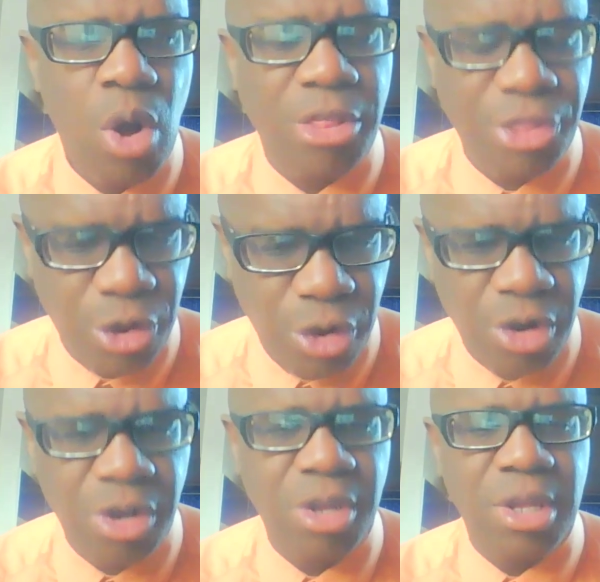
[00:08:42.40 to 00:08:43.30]

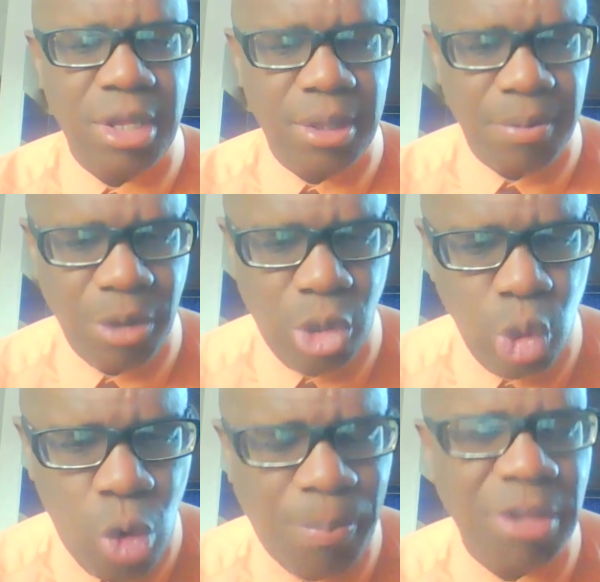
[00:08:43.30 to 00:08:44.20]
other
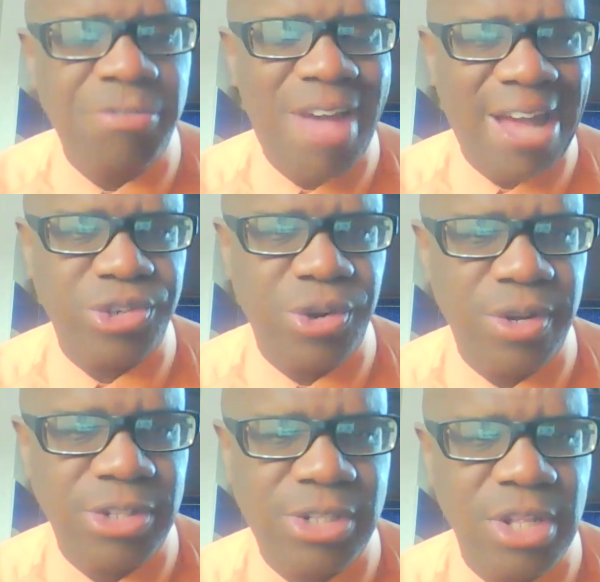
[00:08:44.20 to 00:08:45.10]
global
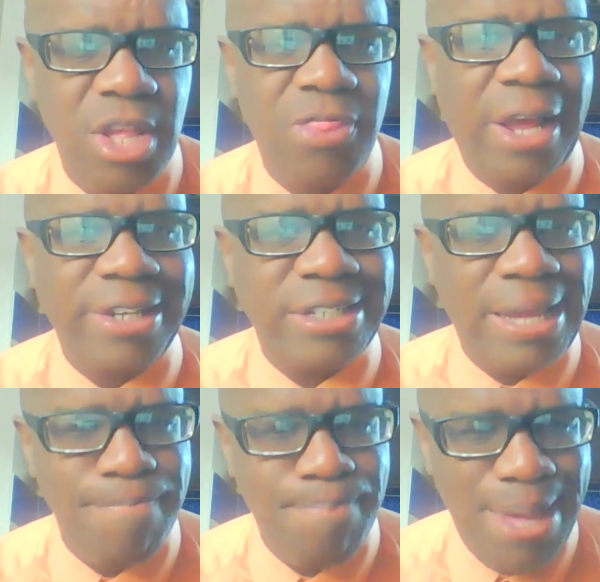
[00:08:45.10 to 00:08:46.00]
factors that
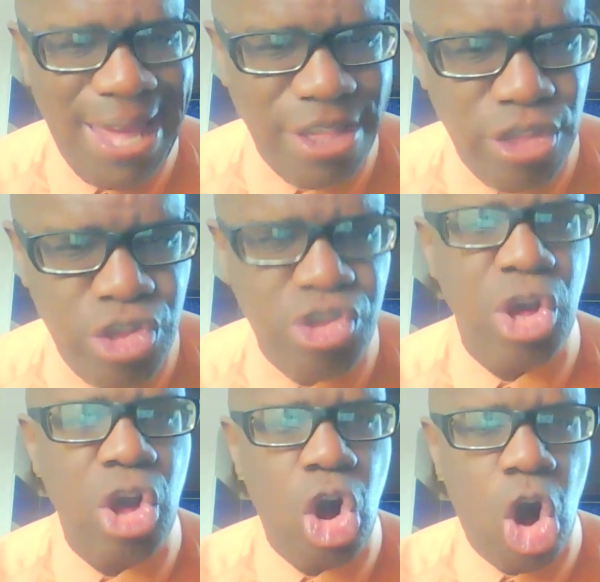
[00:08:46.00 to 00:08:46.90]

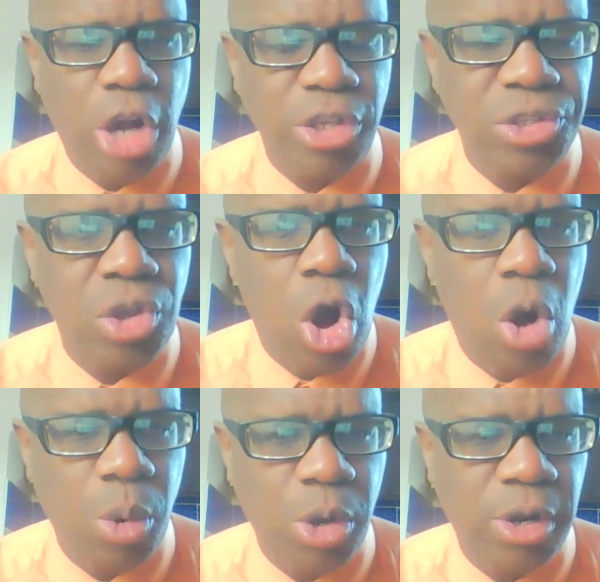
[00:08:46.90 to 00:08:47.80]
impinge on
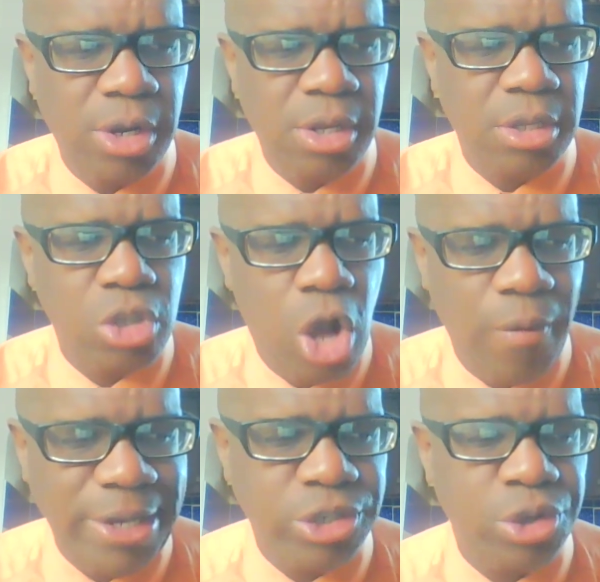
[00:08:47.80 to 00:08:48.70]
our
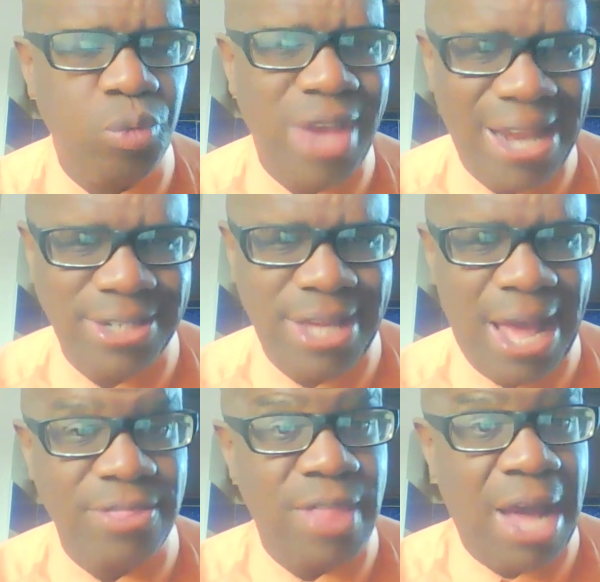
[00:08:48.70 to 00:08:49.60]
current reality
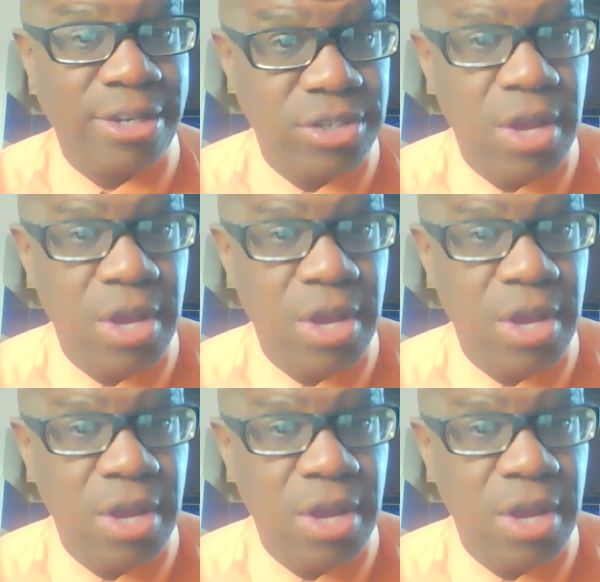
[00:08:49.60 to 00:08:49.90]
and that